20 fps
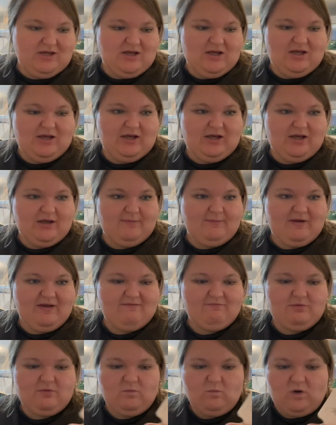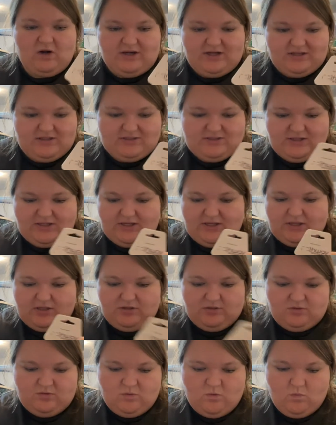um, I've been wanting to like
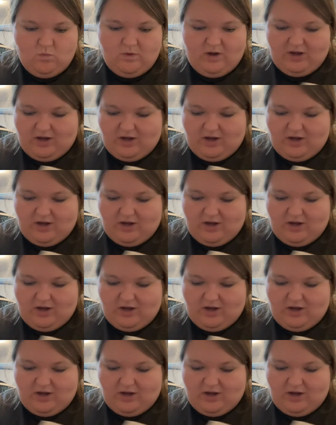wear